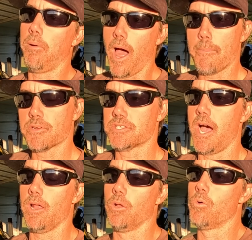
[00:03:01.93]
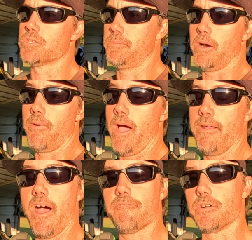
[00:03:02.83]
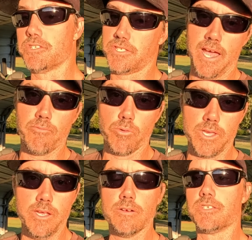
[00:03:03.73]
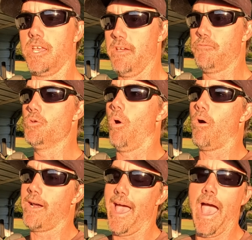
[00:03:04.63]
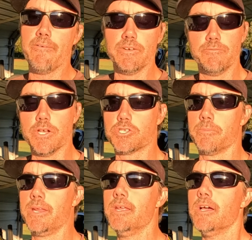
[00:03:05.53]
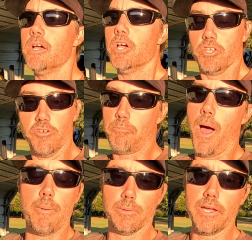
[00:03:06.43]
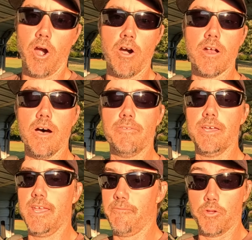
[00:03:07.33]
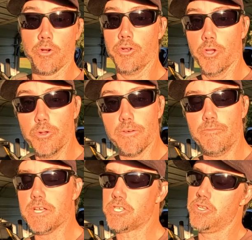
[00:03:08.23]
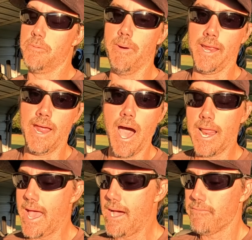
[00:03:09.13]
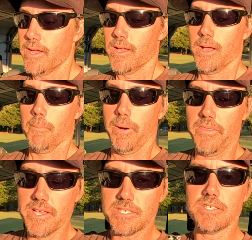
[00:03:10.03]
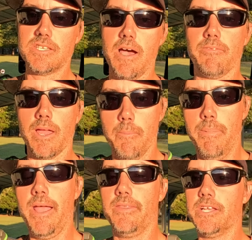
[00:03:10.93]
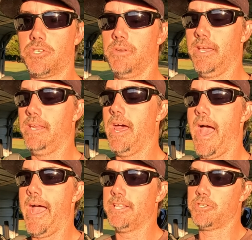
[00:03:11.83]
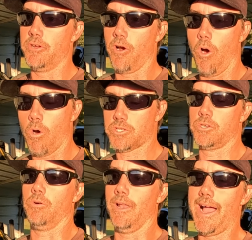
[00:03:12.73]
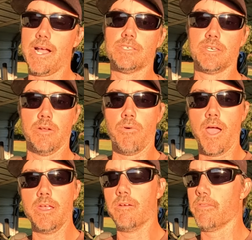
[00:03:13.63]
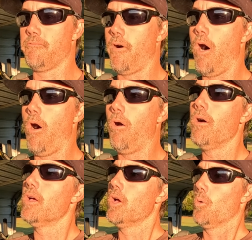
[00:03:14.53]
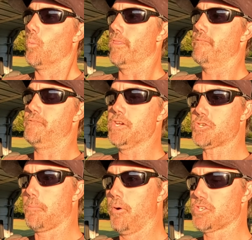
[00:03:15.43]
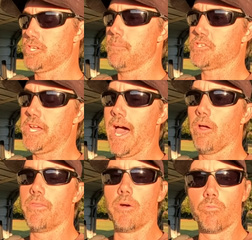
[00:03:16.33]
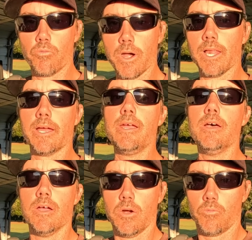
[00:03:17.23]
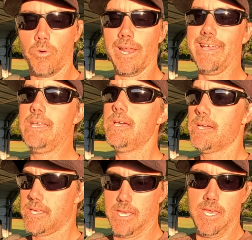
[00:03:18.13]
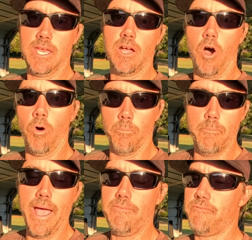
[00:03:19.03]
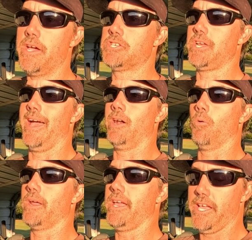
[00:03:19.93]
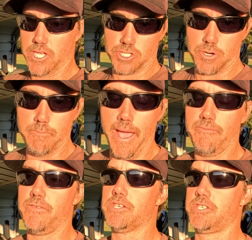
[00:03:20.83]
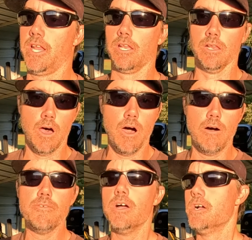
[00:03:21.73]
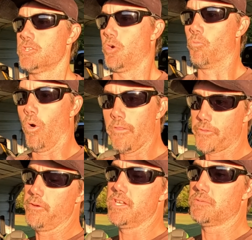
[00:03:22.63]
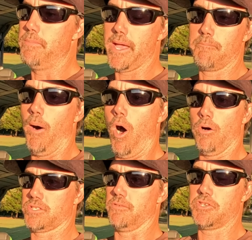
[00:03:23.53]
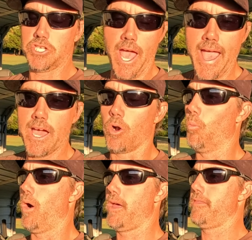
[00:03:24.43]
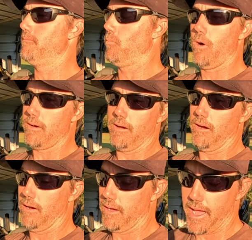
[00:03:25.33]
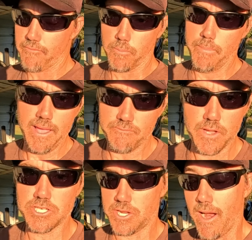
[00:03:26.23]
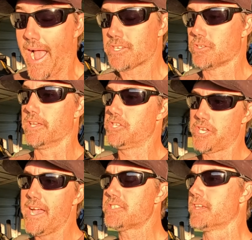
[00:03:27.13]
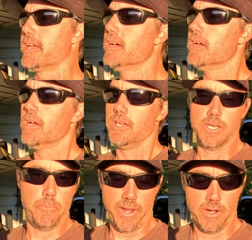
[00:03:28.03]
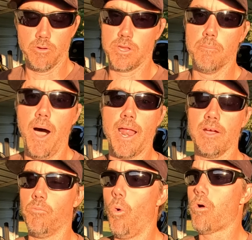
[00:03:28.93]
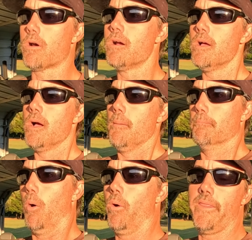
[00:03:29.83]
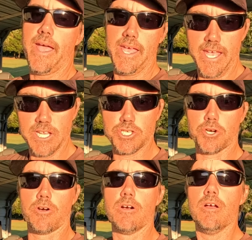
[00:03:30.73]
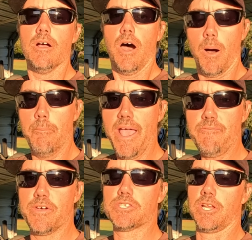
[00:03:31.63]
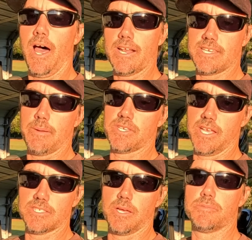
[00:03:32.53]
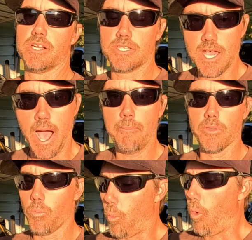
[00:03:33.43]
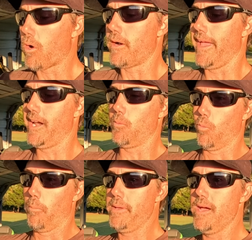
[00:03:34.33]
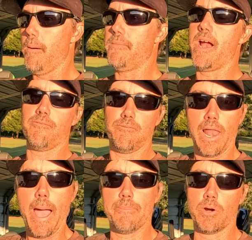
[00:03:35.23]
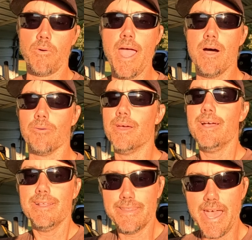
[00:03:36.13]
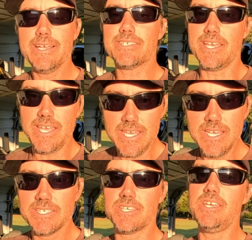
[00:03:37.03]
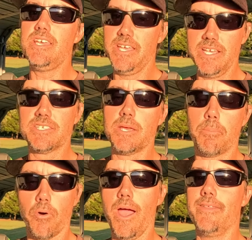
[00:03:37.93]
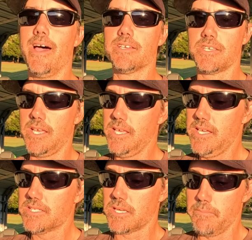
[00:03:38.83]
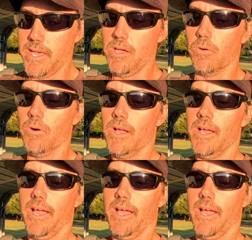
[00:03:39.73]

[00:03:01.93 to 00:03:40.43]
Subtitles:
a plopper style lure has been around now for several years. If you are an avid fisherman, you've probably heard of it. If you're new to fishing, you may not have. But this is definitely a bait that you need to add to your arsenal. Like I said, right here in the fall, when the fish are pushing up shallow, they're really king on bait fish and on injured bait fish. They love to run through these big balls of shad or whatever bait fish they're actually chasing, depending on your body of water. But when they injure a bait fish, a lot of times it gets up to the top of the water and it will be up there flapping around. That is easy prey. That is an easy meal.